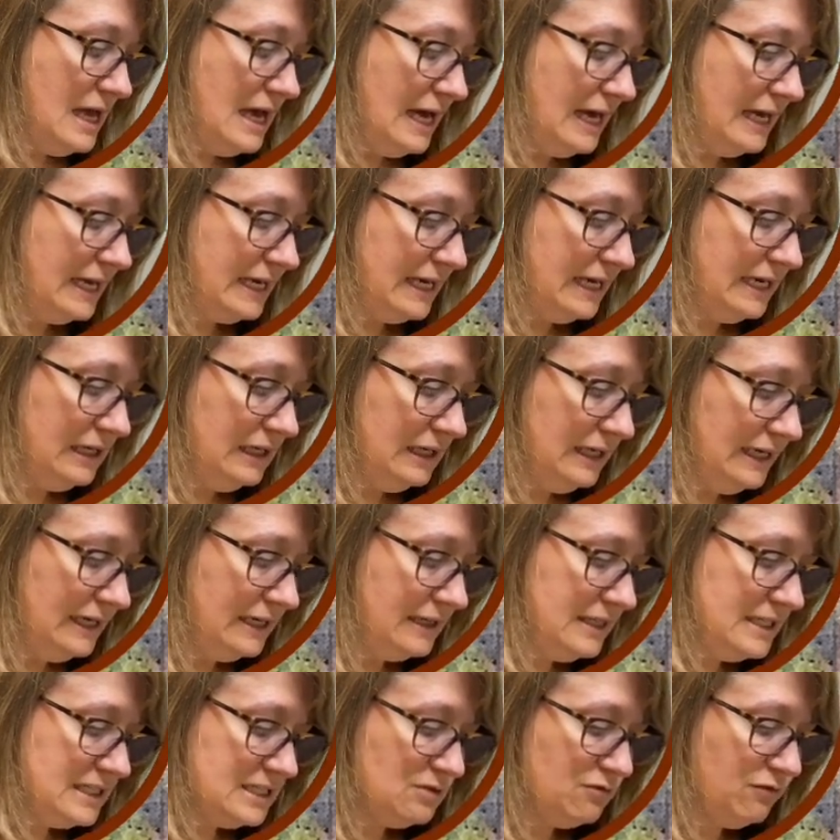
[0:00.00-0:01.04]
I kind of like
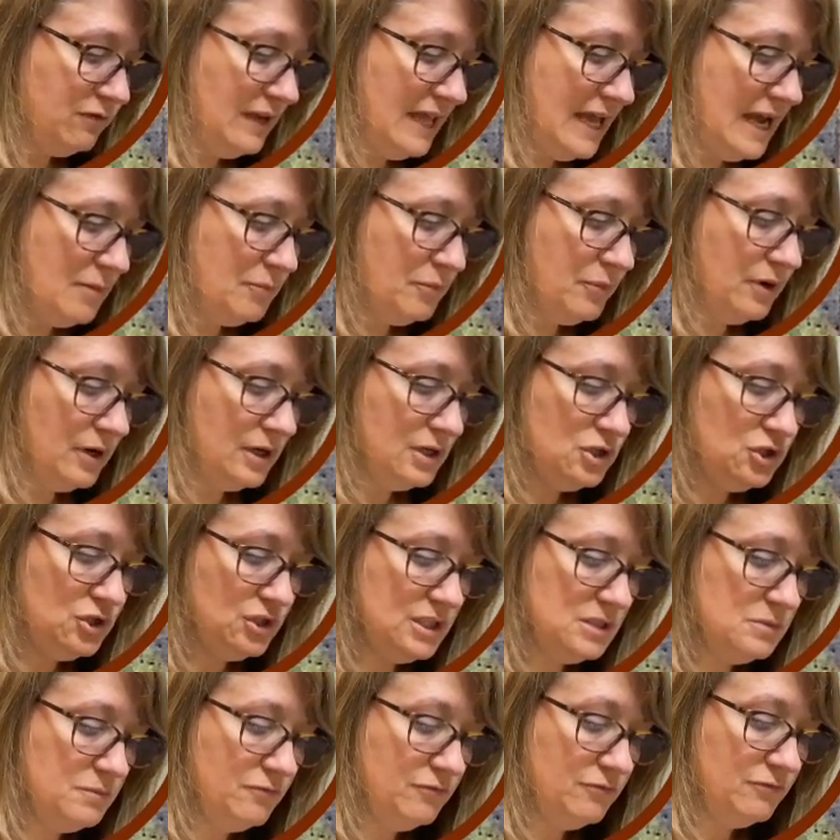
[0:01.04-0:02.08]
this flat brush
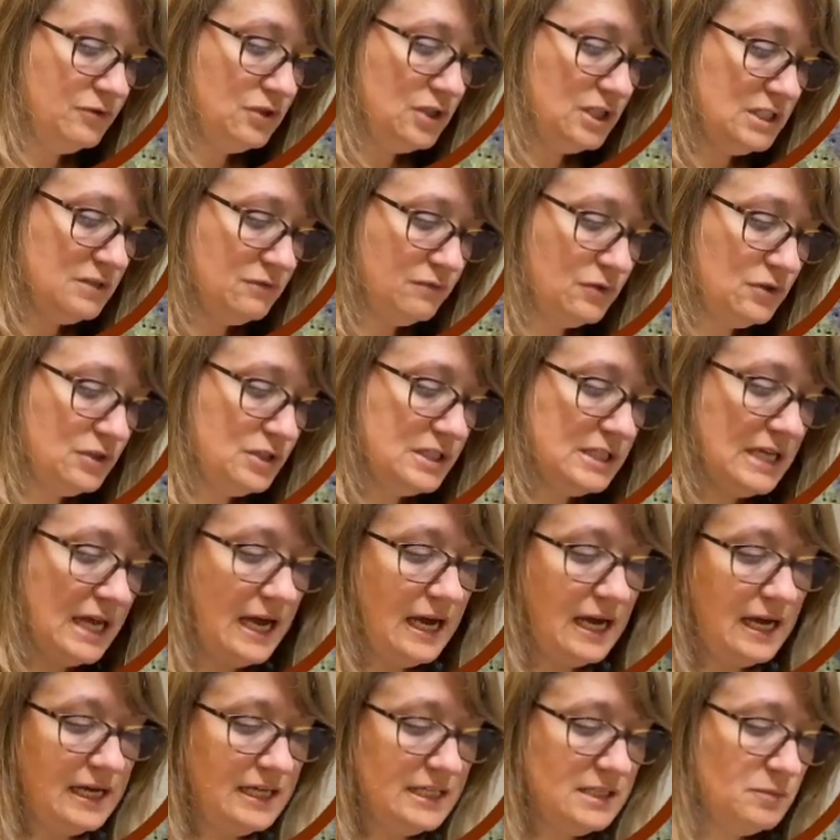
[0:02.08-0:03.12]
just for
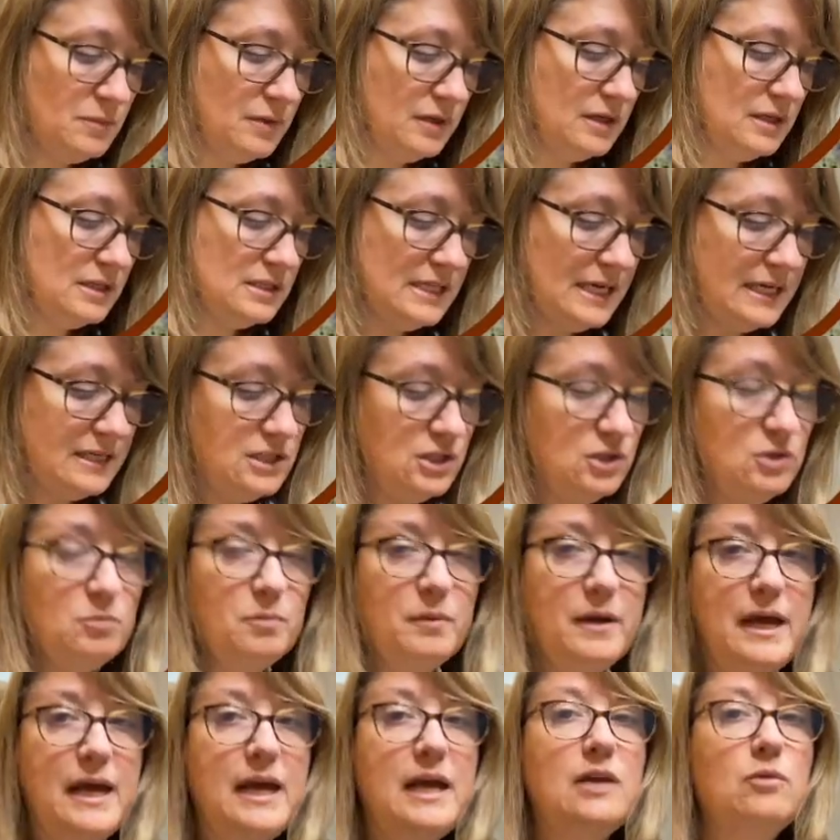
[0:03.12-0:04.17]
size, because I do
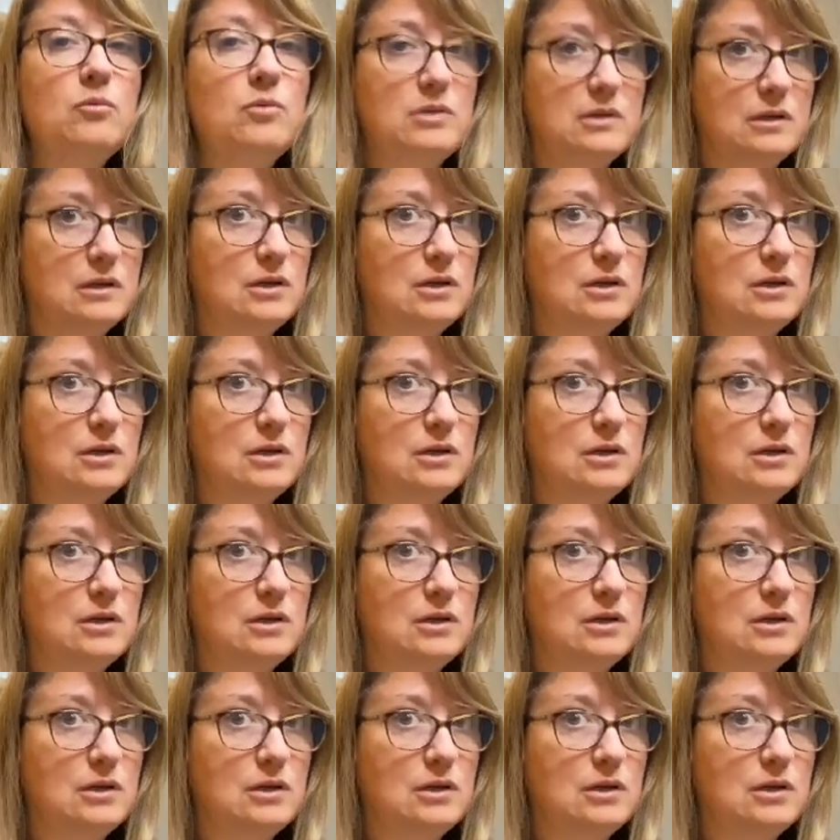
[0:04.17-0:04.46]
paint with a